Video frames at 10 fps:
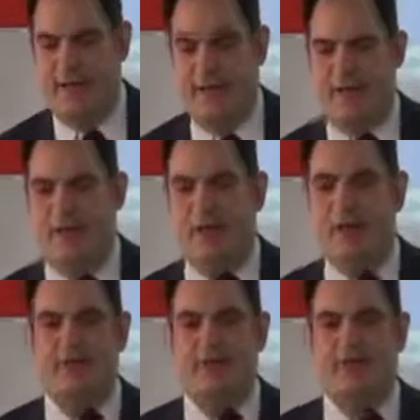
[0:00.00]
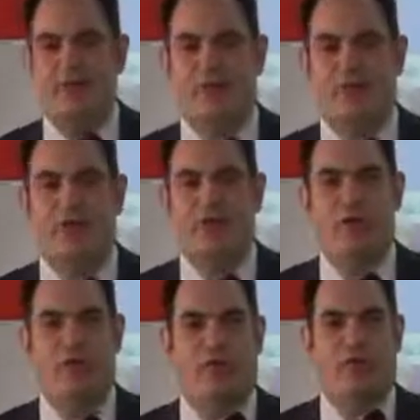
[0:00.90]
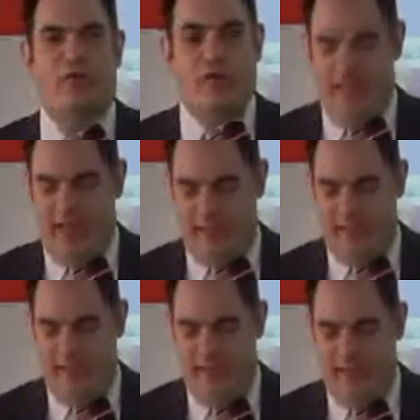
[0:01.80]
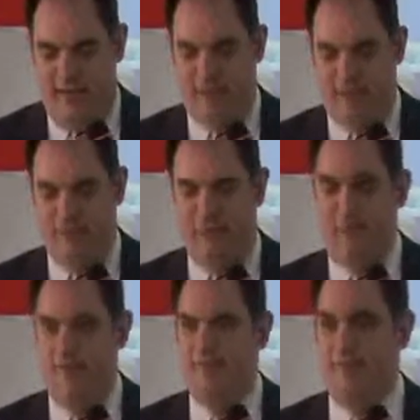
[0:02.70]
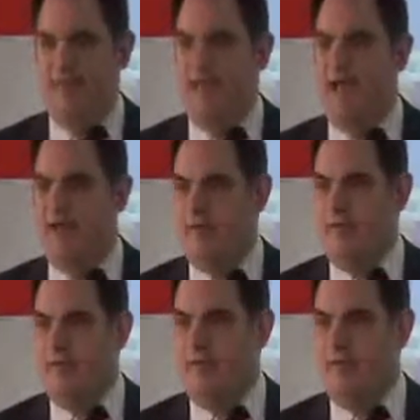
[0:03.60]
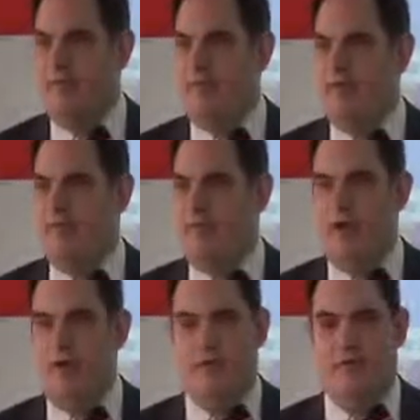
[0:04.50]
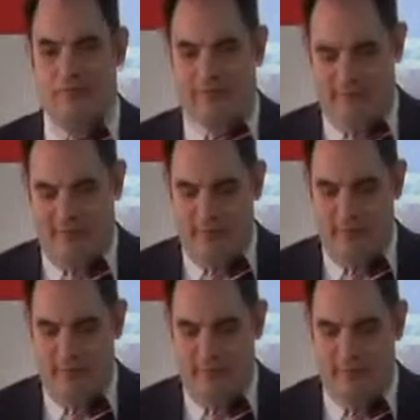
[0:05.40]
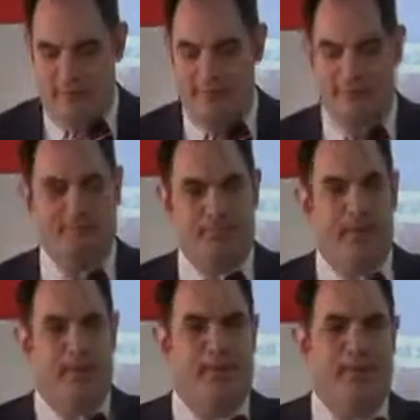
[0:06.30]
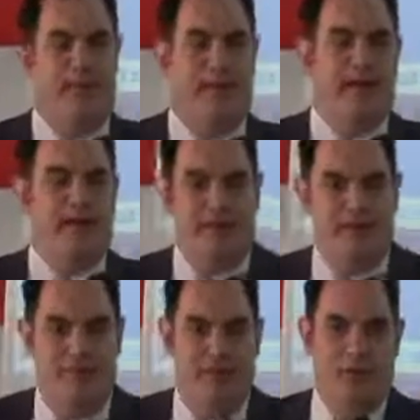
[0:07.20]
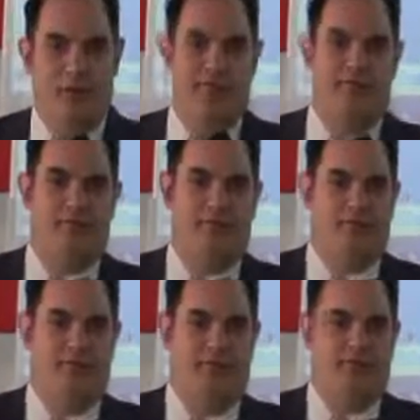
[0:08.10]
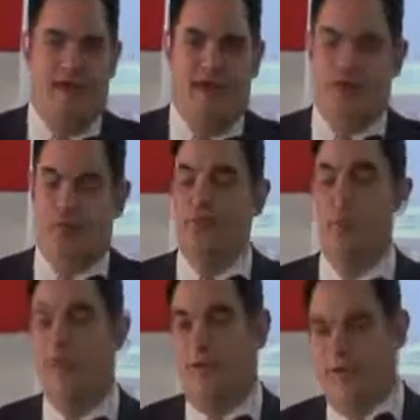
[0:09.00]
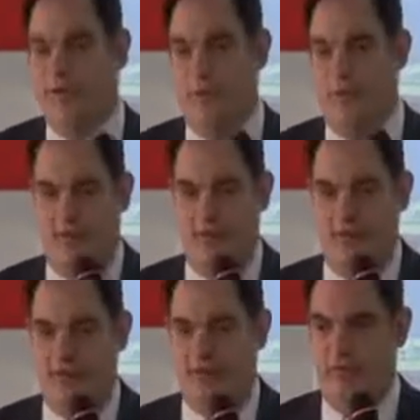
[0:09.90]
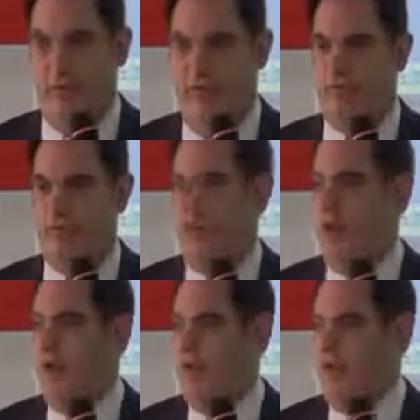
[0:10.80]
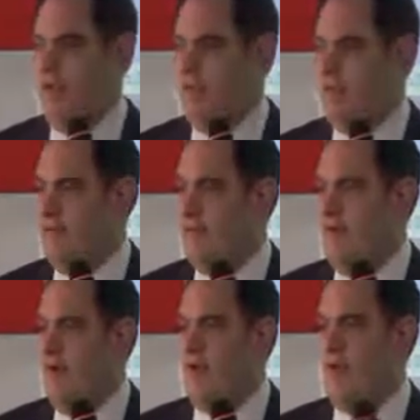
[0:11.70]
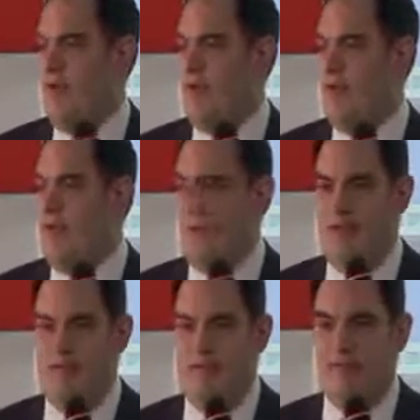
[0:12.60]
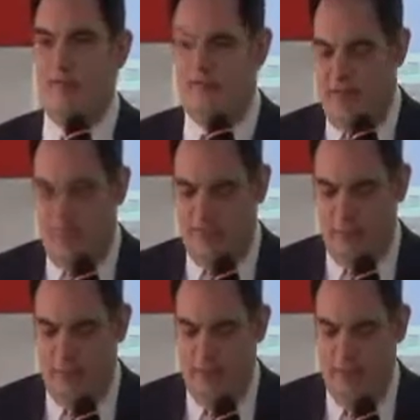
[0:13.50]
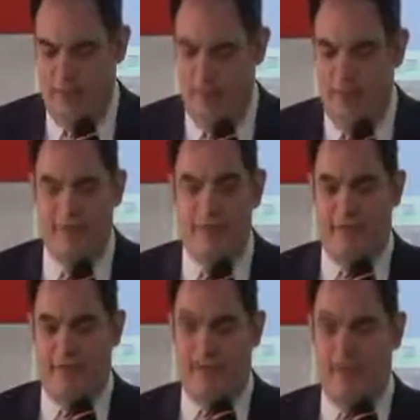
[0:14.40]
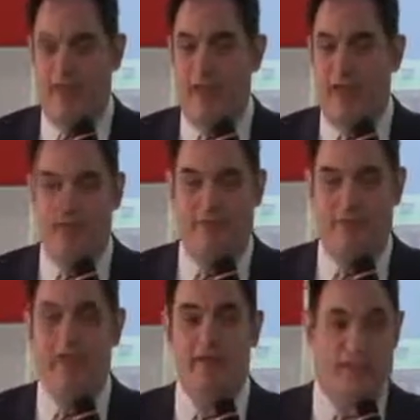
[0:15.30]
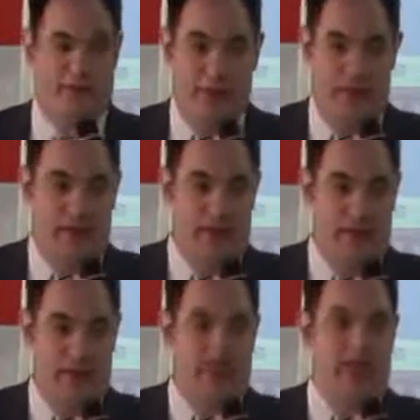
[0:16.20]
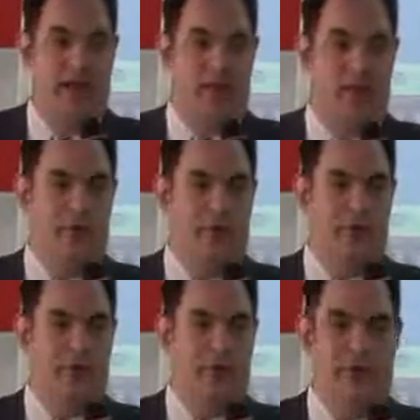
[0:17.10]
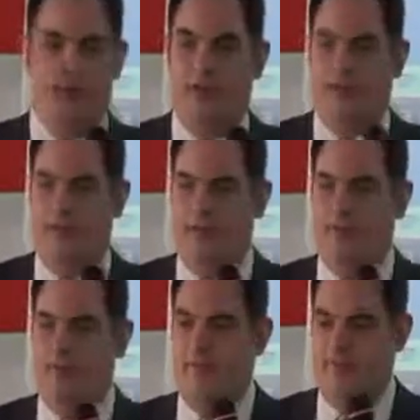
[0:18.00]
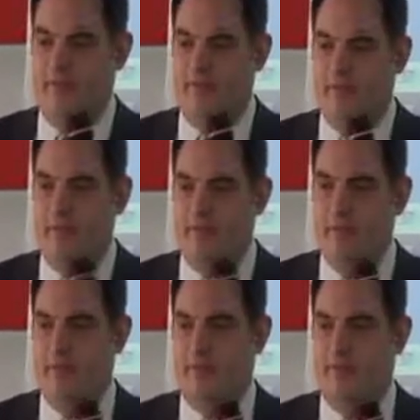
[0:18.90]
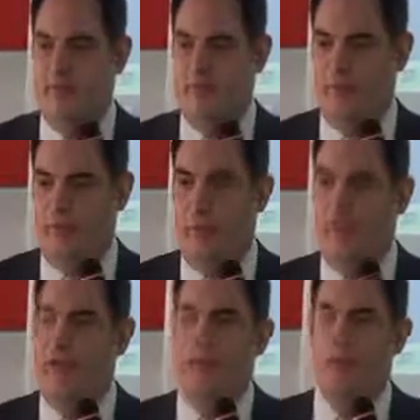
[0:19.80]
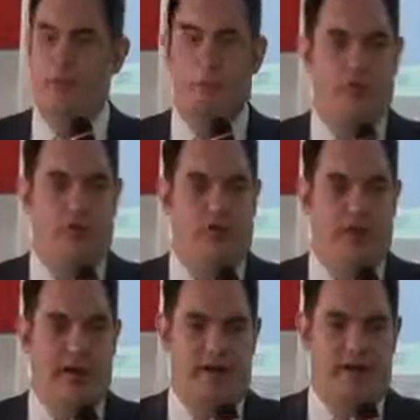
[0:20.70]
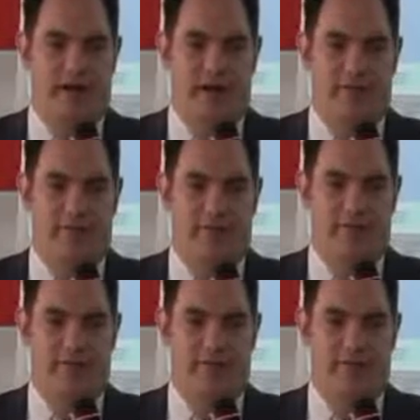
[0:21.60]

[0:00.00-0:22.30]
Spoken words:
Now, the United States, we know firsthand of the strength and vitality of that Article 5 commitment, because immediately following the terrorist attacks, or shortly following the terrorist attacks in the United States, on September 11, 2001, for the first time in its history, NATO invoked its collective defense principle in support of the United States.